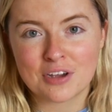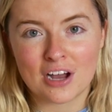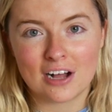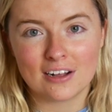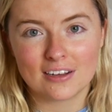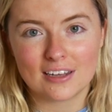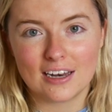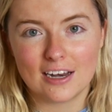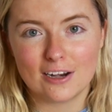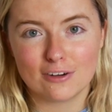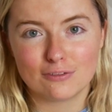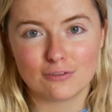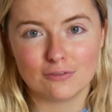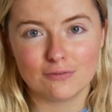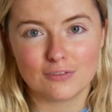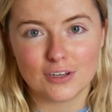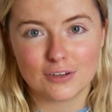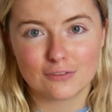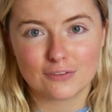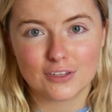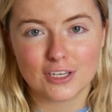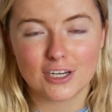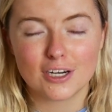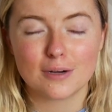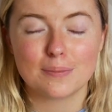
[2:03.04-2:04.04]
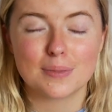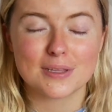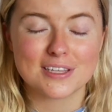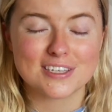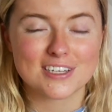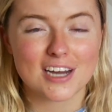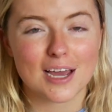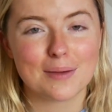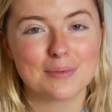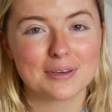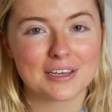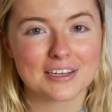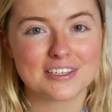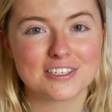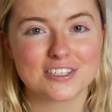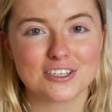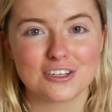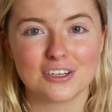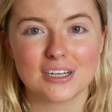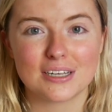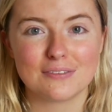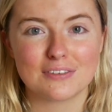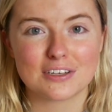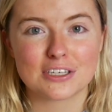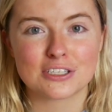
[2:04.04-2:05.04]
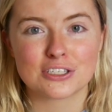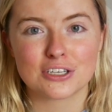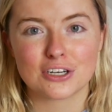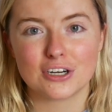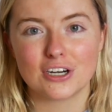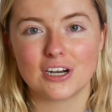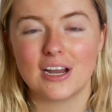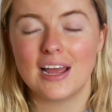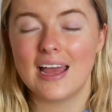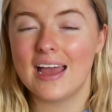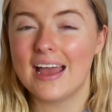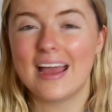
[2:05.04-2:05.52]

calculator from 5th year, by the time it gets to your Leaving Cert,